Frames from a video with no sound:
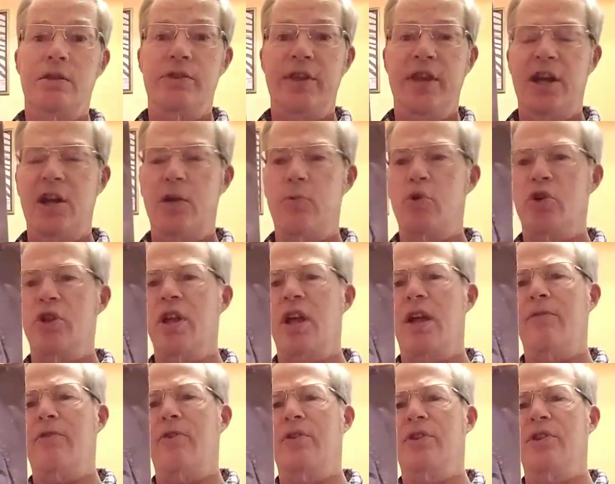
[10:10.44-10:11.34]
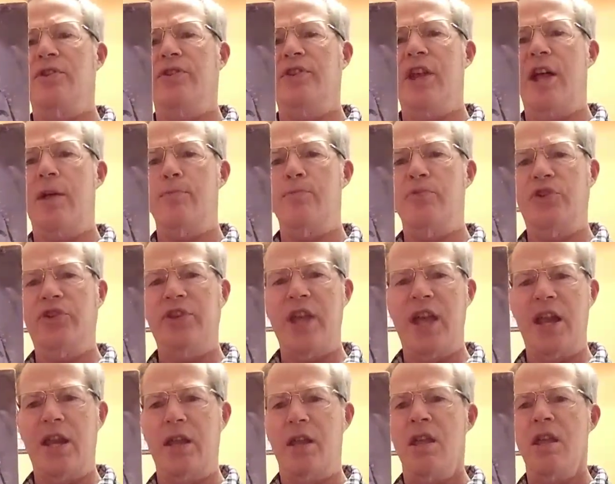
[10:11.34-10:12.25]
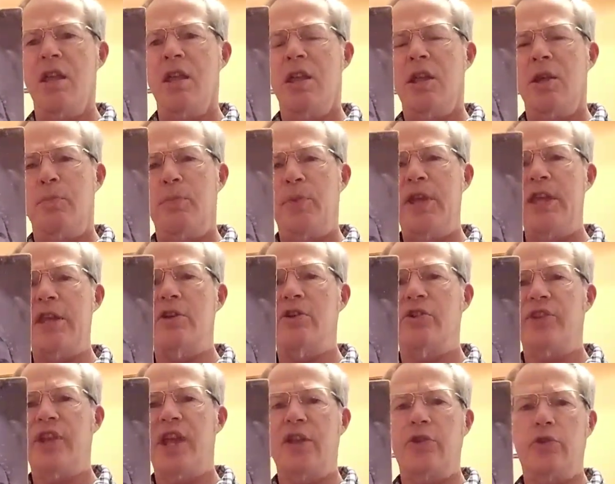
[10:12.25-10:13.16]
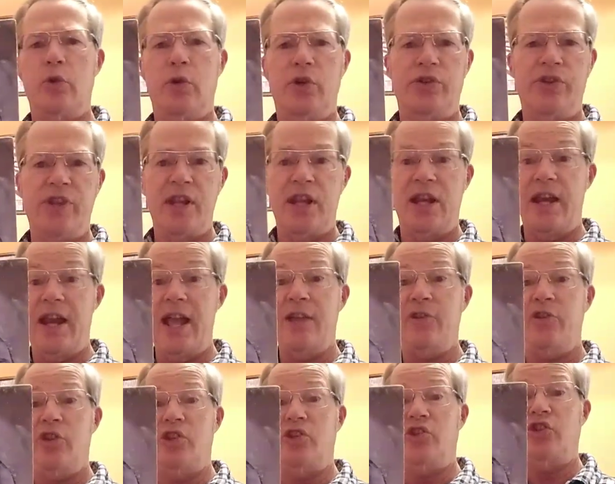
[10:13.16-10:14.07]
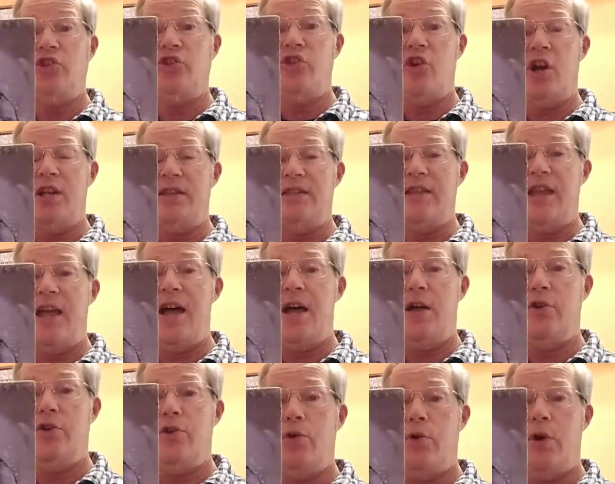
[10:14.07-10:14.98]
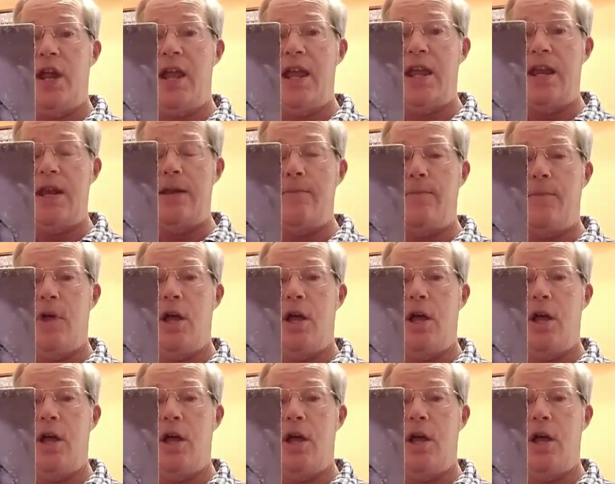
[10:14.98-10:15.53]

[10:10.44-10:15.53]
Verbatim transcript: terrible cover, this album just kind of peters out towards the end. It actually starts out great.